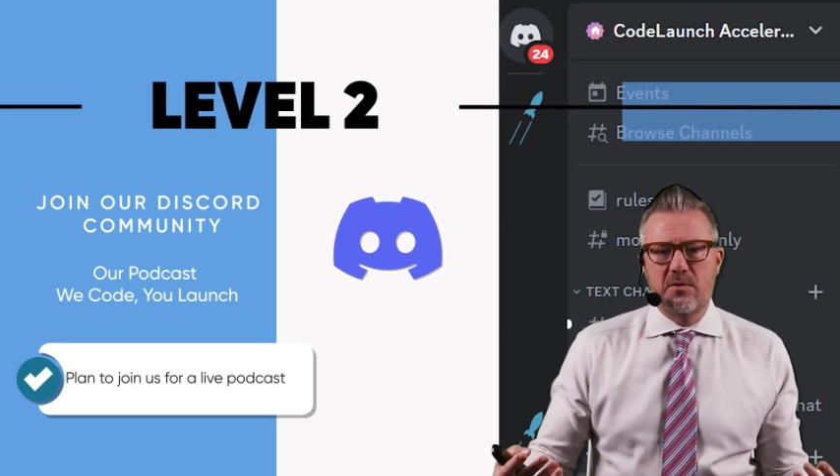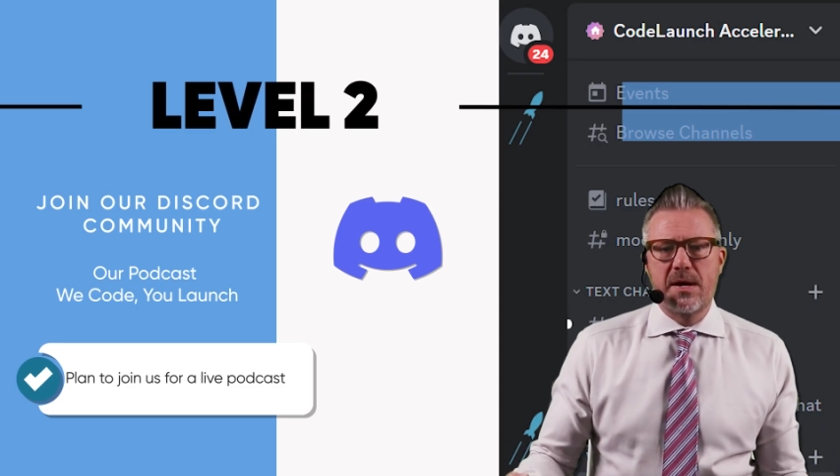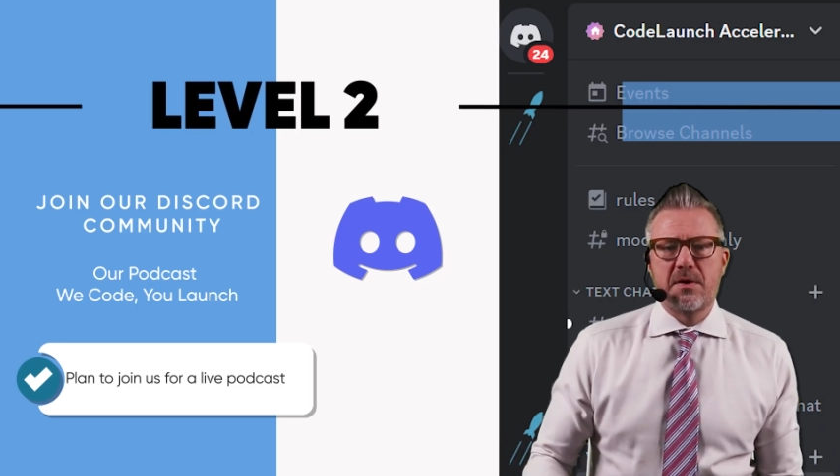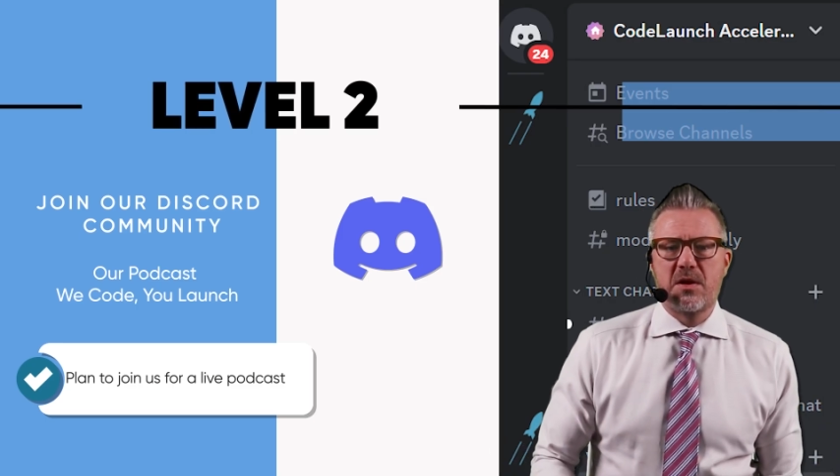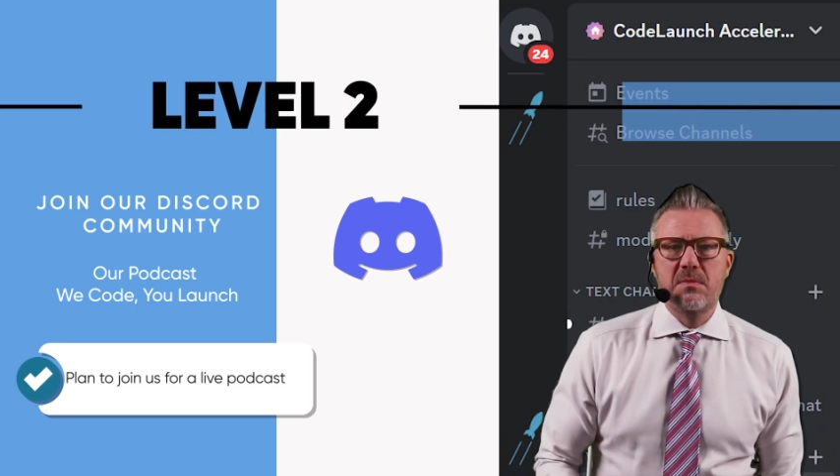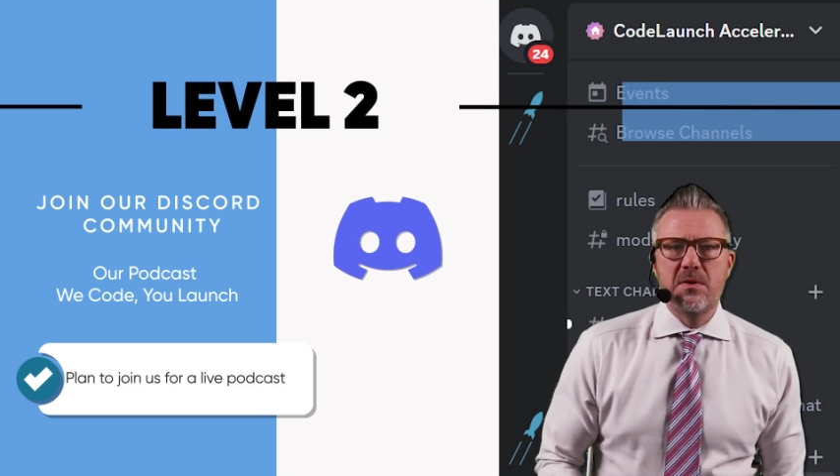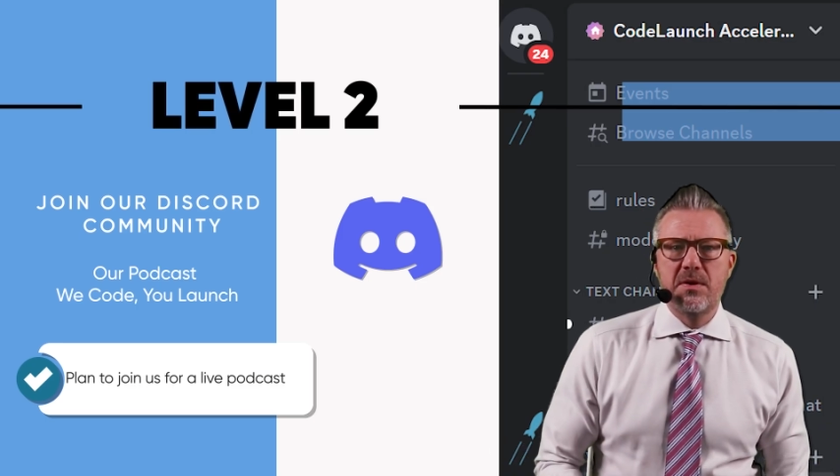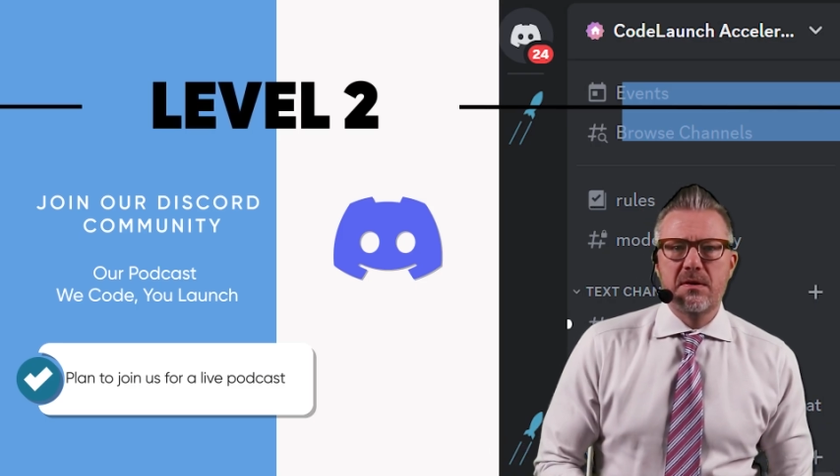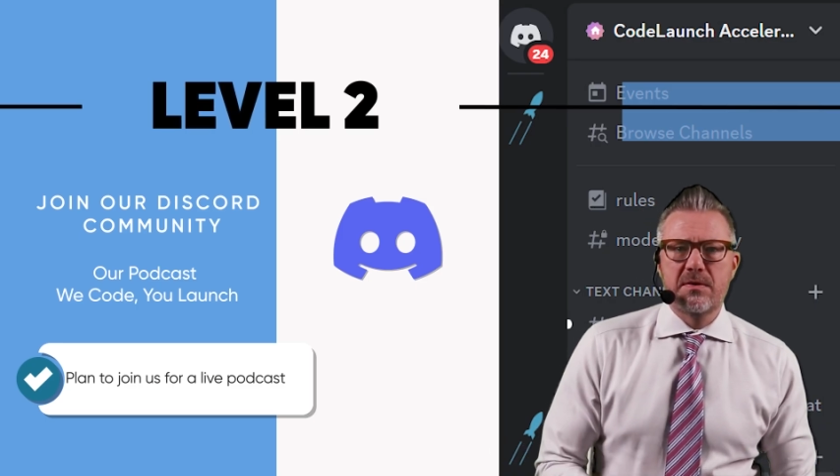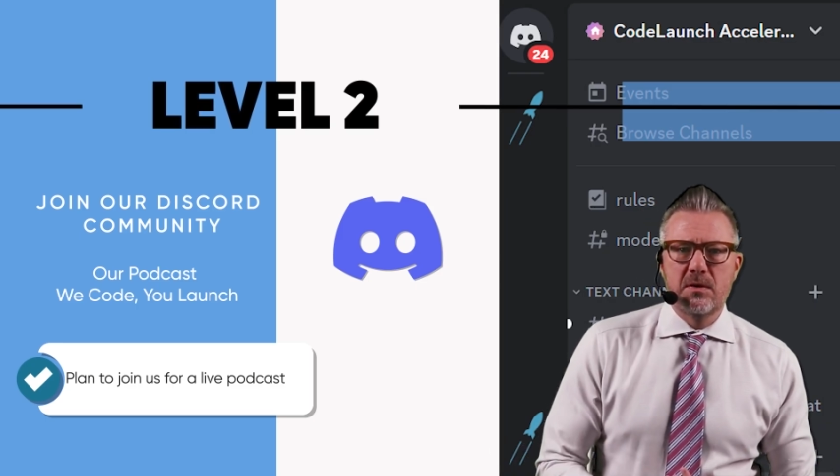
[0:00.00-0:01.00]
the greater
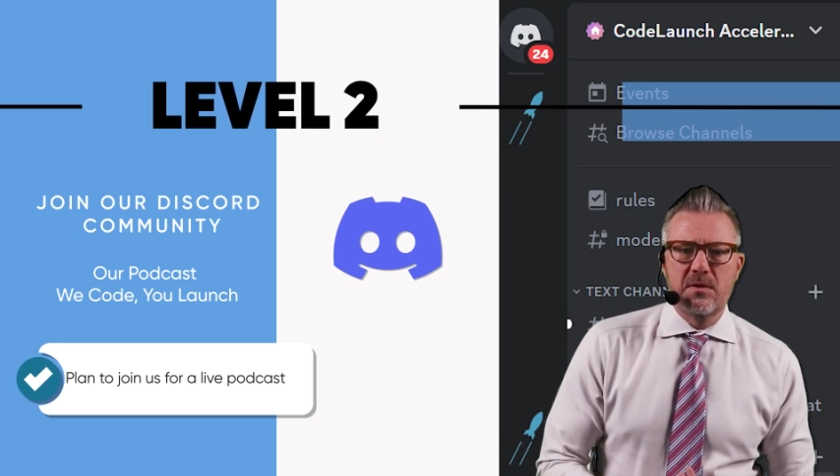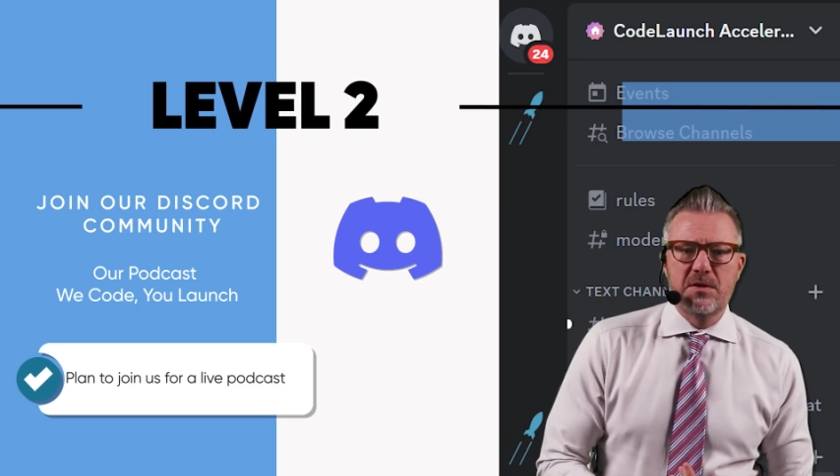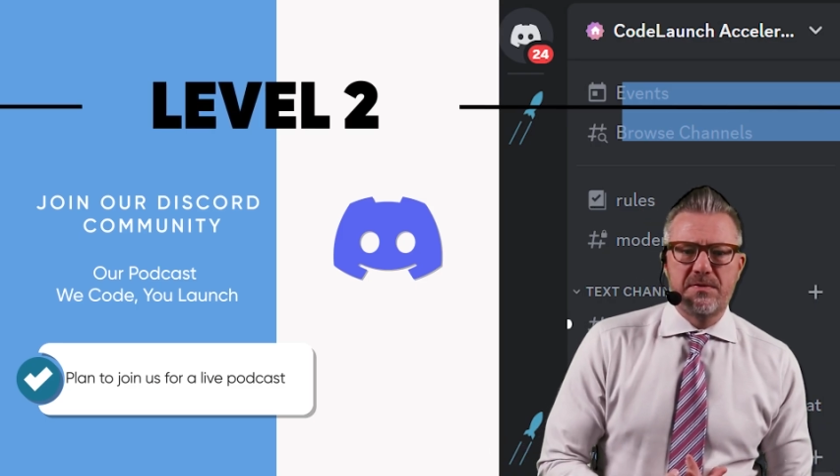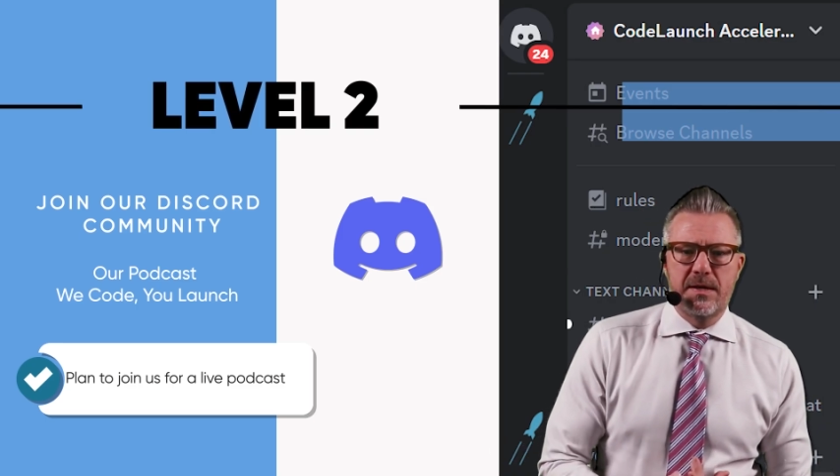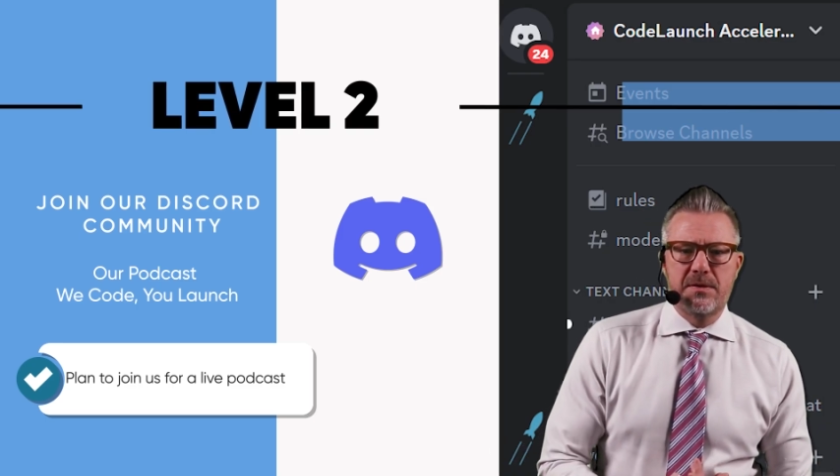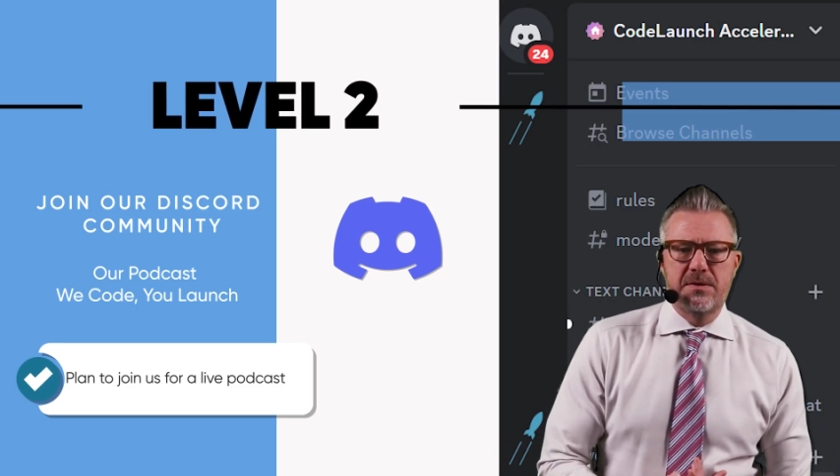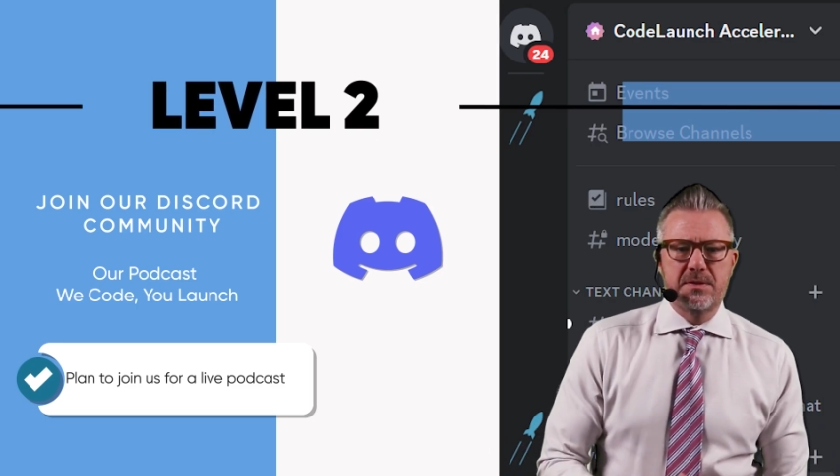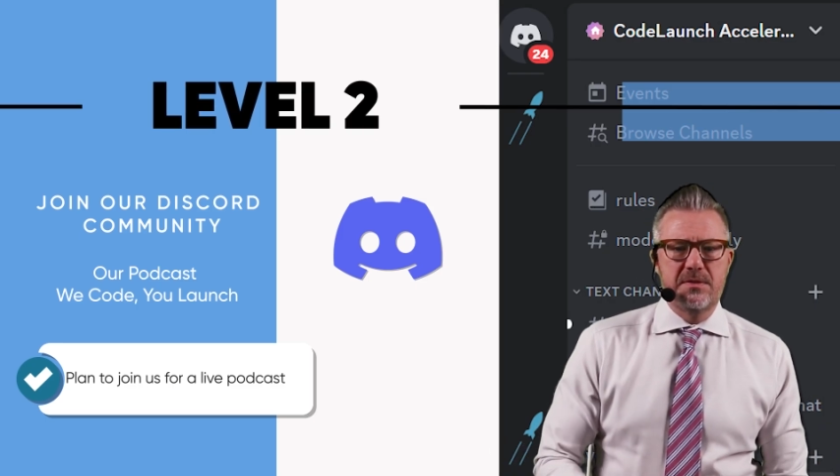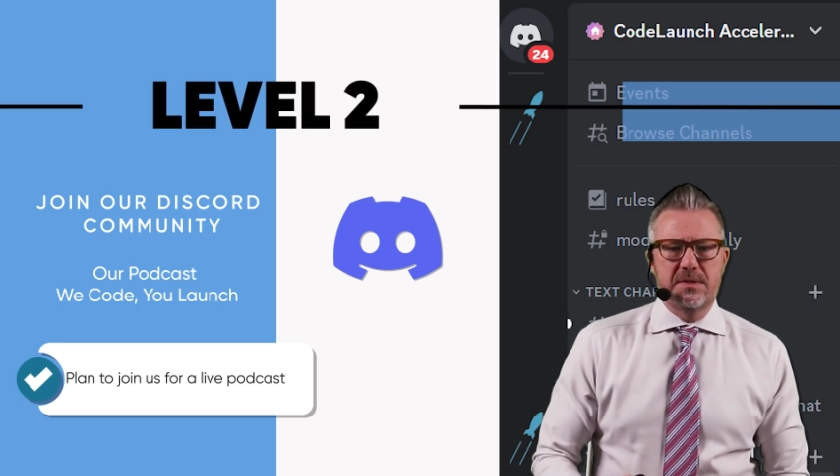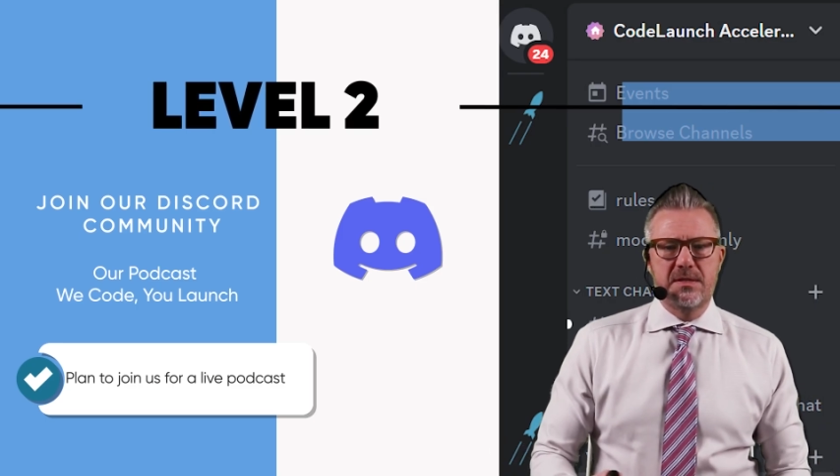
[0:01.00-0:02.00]
community of CodeLaunch
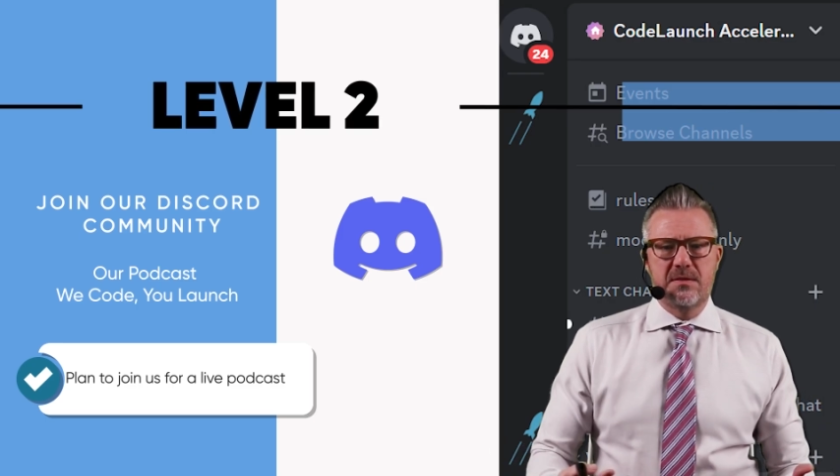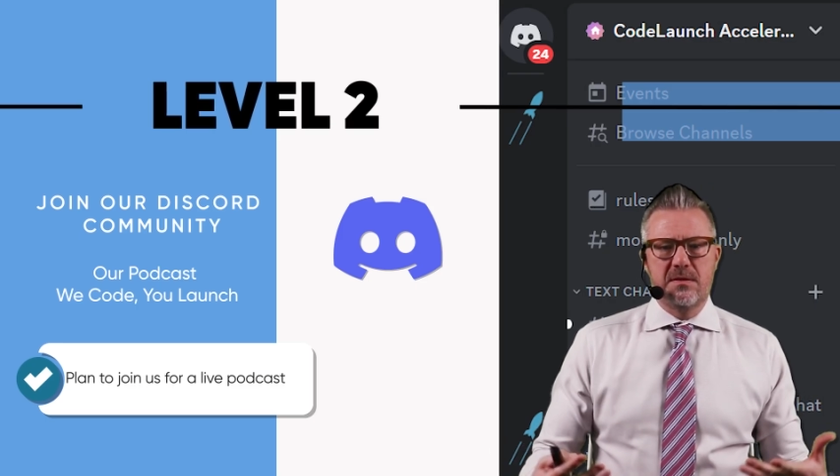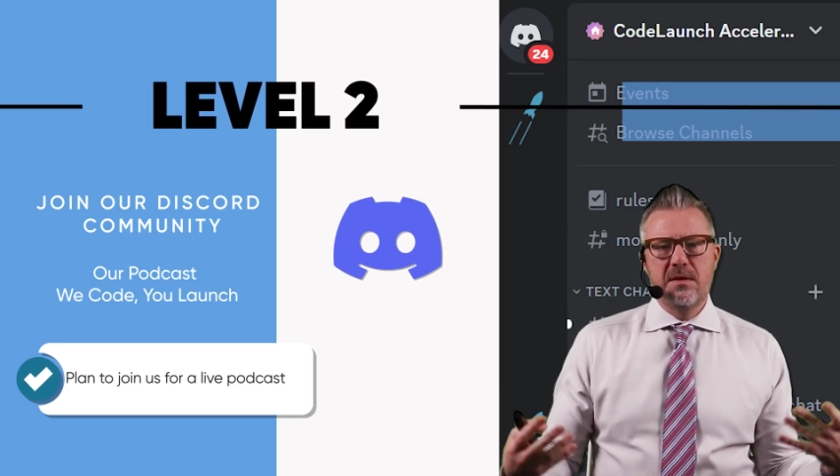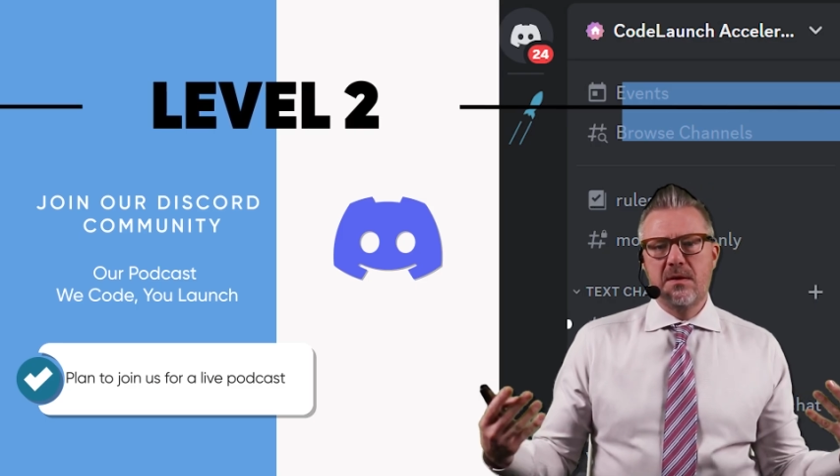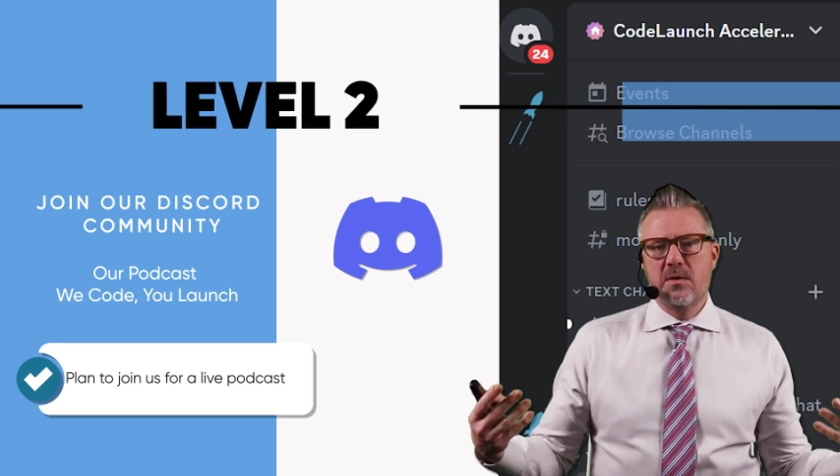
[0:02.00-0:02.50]
founders, since